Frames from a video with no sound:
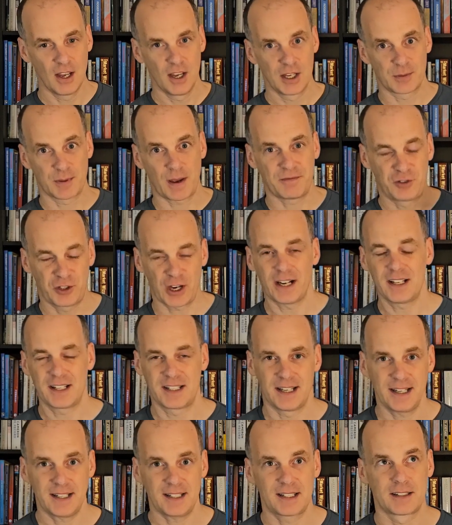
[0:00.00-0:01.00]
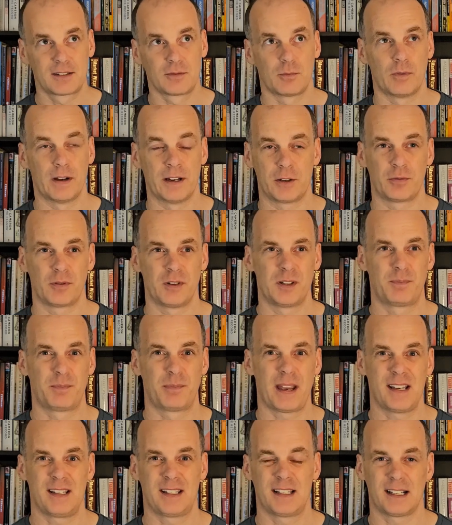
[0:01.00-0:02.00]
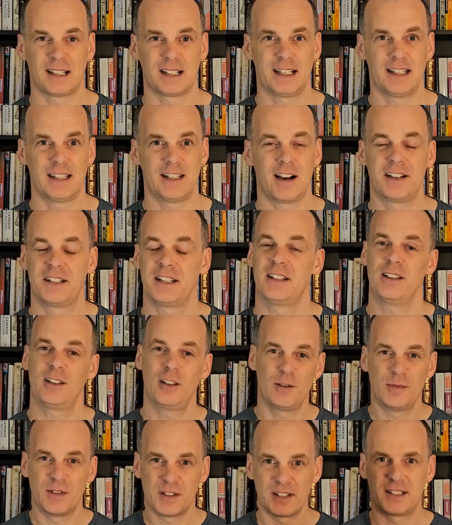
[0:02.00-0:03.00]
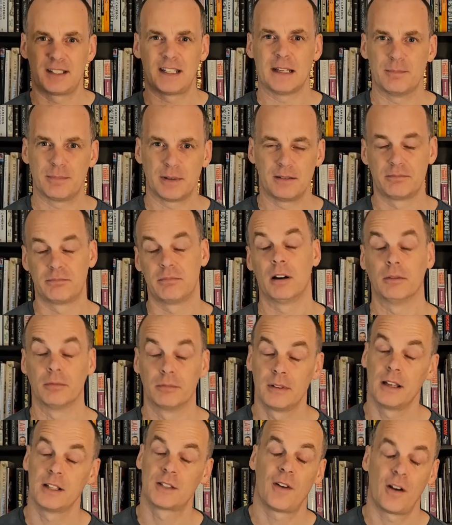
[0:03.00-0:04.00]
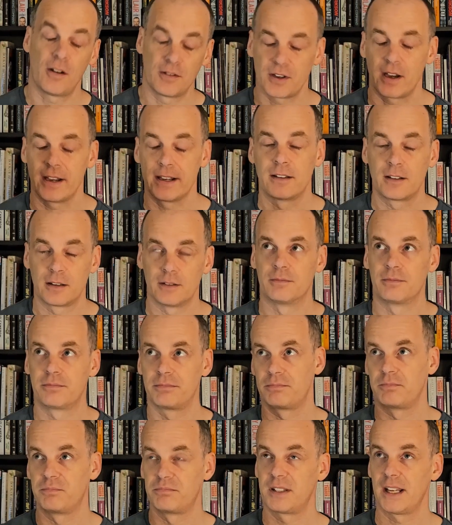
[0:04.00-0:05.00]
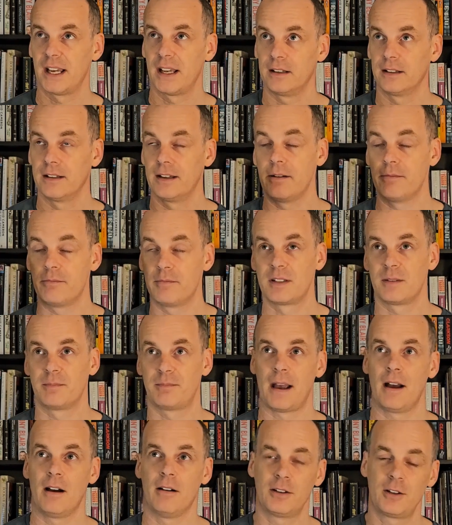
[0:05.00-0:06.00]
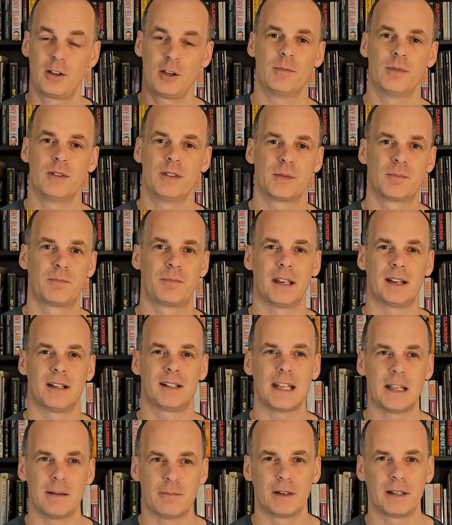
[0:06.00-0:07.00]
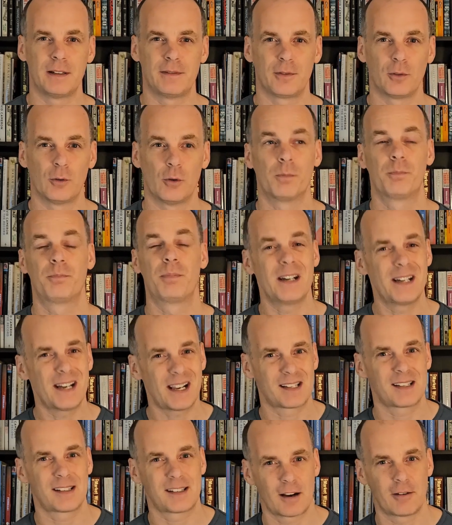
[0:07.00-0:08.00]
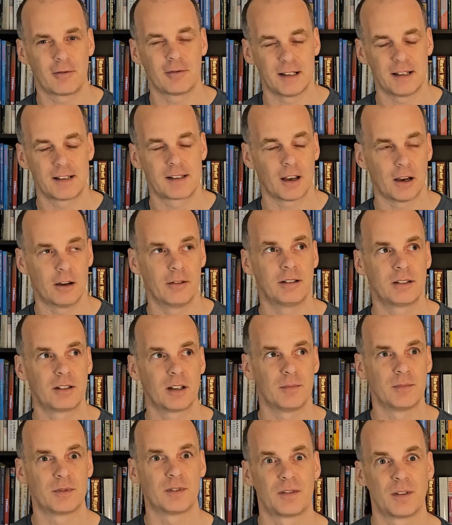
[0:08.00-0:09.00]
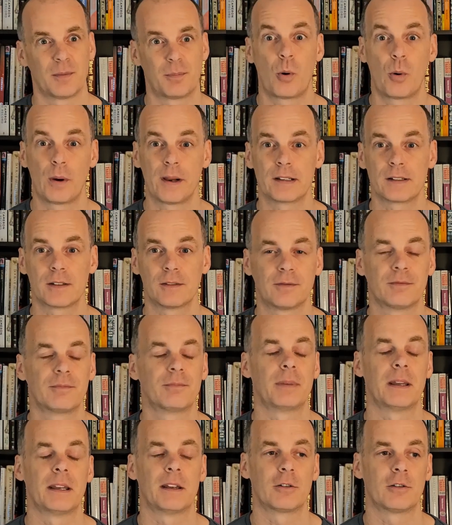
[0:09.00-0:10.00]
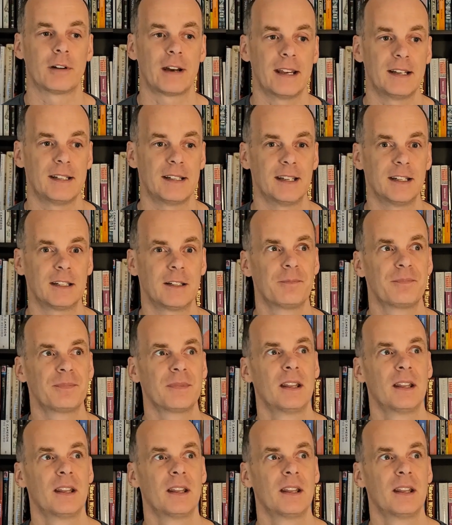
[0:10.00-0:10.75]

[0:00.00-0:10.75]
So we have Genesis, which was basically the idea that humans are deeply, well, as far as I could tell, it was about humans being deeply flawed, but necessarily so in terms of the point of being created.